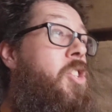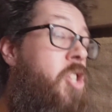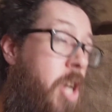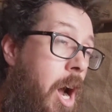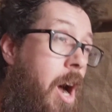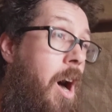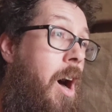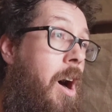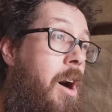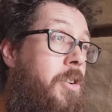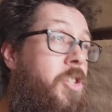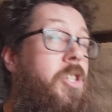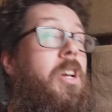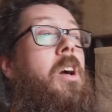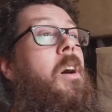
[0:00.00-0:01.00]

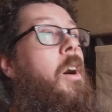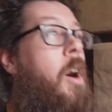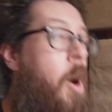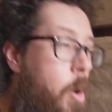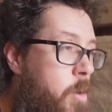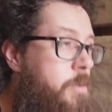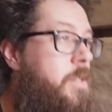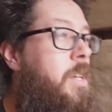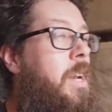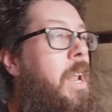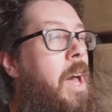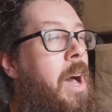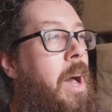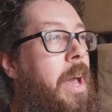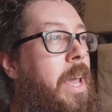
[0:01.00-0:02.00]
charge, hold the
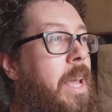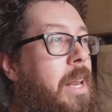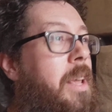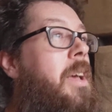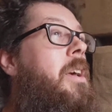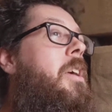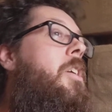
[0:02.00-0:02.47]
line,